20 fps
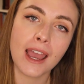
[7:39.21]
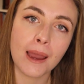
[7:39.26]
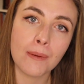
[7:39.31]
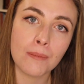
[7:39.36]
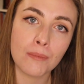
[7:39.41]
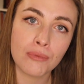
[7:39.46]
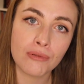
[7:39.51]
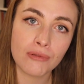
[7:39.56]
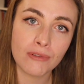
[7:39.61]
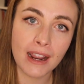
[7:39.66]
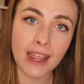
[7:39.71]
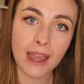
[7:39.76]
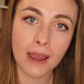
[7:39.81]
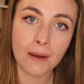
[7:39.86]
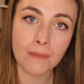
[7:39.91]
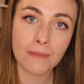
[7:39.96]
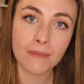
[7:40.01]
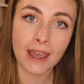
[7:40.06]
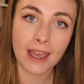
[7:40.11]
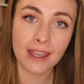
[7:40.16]
and
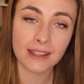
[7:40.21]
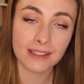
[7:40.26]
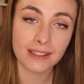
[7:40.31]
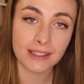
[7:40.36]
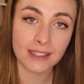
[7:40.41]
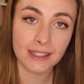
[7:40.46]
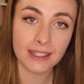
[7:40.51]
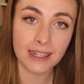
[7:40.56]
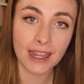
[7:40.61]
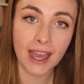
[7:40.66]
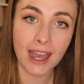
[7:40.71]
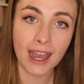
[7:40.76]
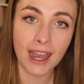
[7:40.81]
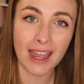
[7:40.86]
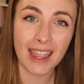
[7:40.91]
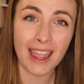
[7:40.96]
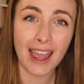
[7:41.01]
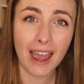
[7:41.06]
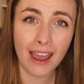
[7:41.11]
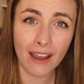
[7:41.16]
Priam has to
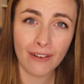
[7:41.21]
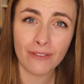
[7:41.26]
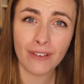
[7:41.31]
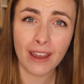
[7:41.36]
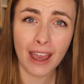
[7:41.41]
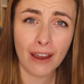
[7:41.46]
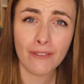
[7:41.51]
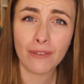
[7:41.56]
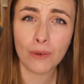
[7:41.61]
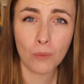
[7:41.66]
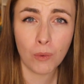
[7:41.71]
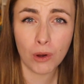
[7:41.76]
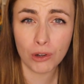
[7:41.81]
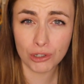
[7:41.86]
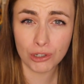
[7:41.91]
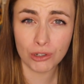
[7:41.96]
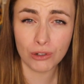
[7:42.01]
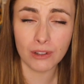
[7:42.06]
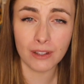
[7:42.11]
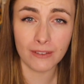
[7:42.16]
die having
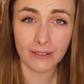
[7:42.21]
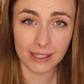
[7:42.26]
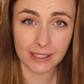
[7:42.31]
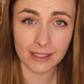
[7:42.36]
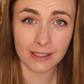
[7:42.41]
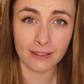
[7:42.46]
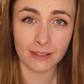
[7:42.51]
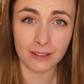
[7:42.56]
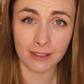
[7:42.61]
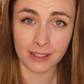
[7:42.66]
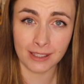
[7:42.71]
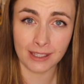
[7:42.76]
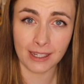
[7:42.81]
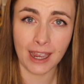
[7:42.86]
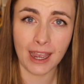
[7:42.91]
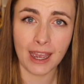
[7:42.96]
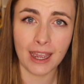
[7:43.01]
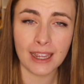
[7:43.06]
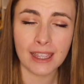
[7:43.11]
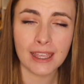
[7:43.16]
watched all of his sons
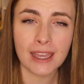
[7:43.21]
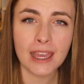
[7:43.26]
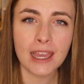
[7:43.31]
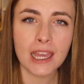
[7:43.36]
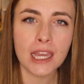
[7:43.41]
die.